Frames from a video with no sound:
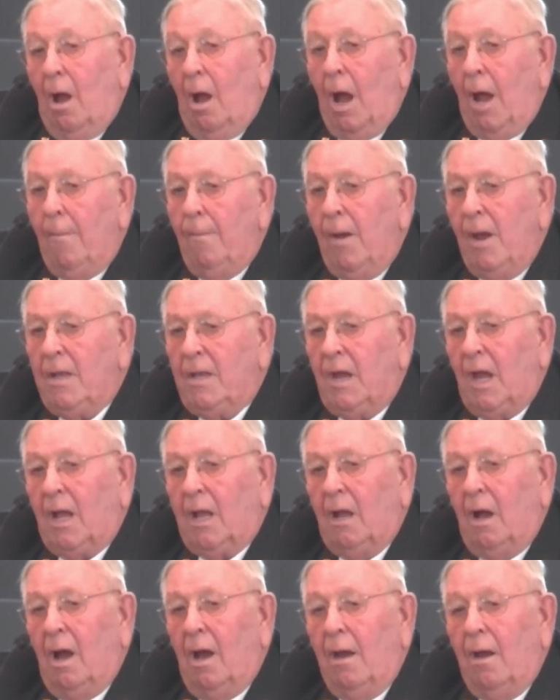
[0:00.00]
I met
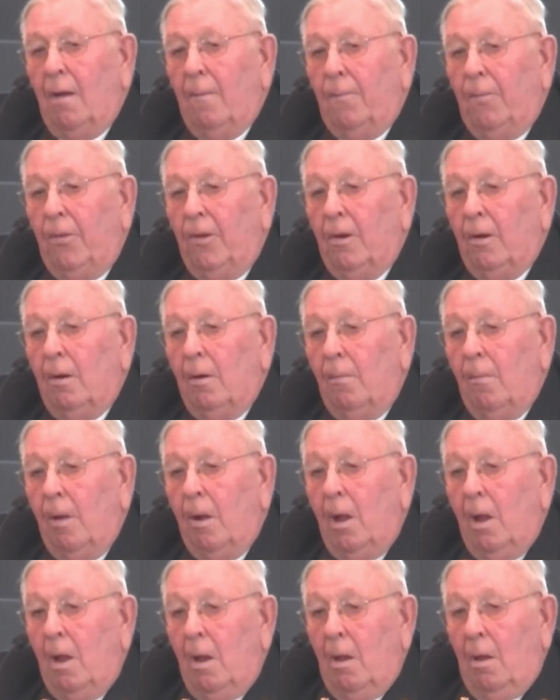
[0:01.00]
that guy up there,
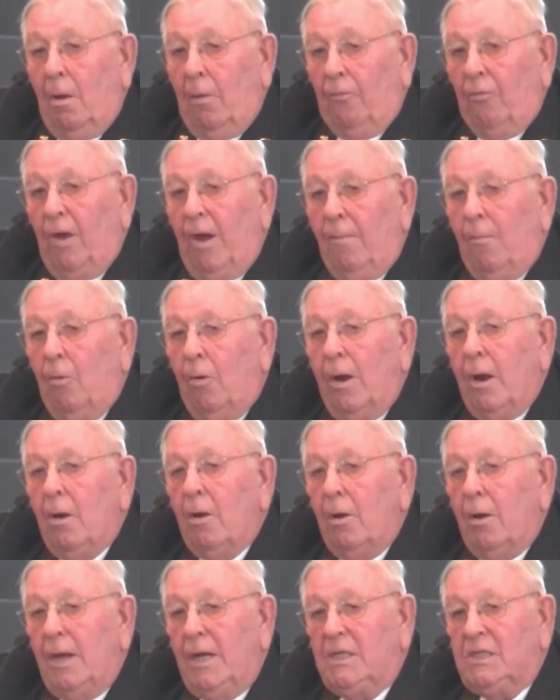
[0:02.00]
Ray
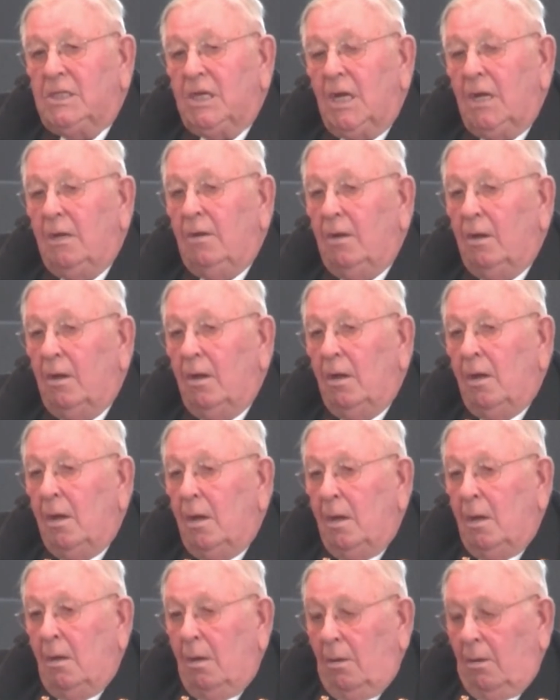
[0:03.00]
Moyer. He said,
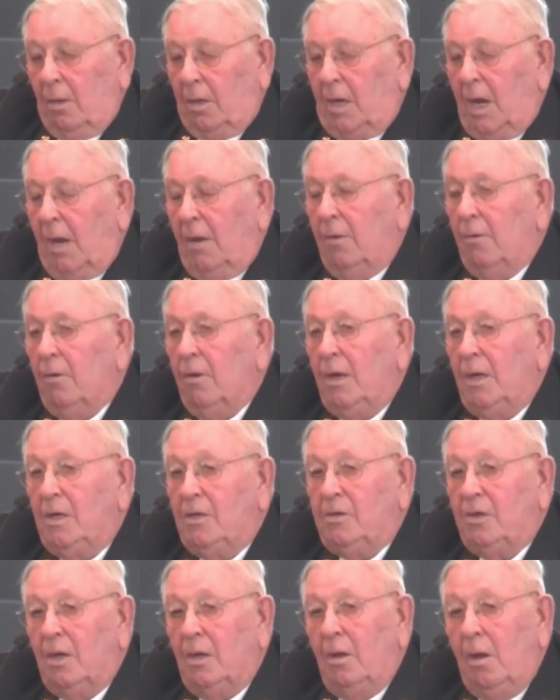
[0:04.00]
the caterer,
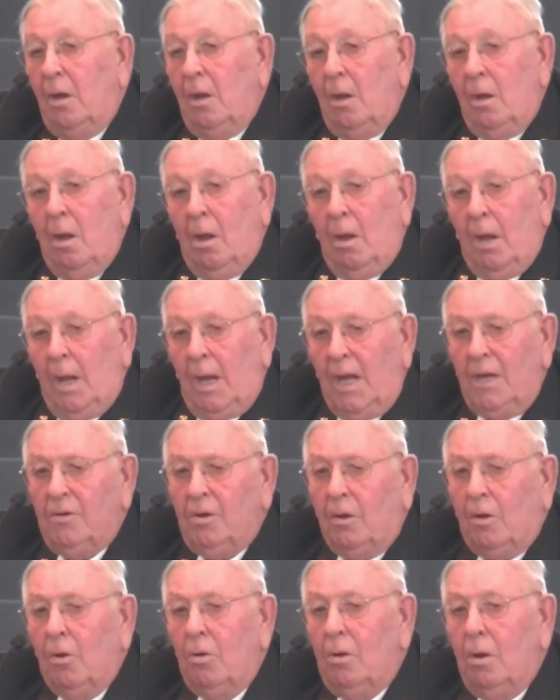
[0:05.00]
he said,
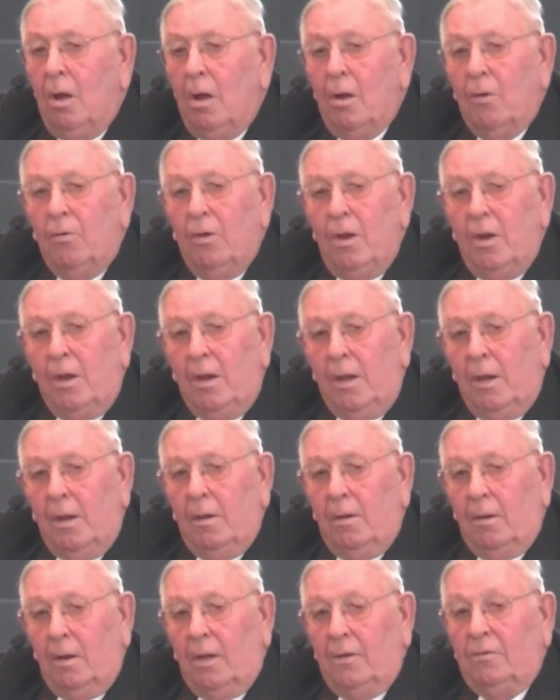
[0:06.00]
he's a good hunter, isn't he?
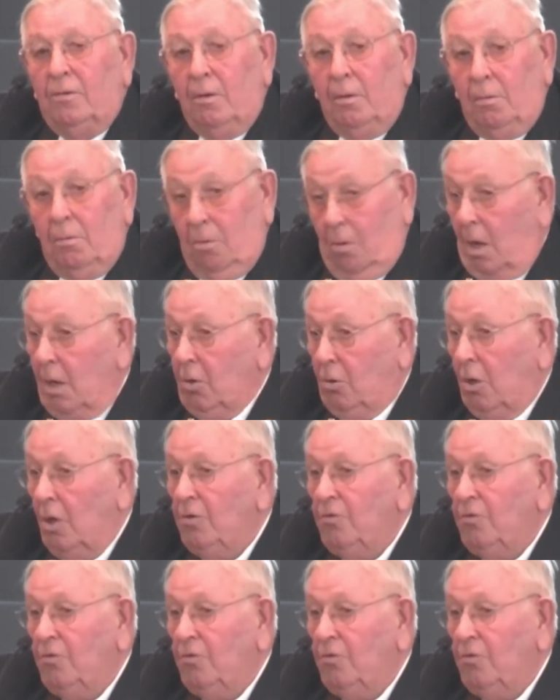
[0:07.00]
And I said, I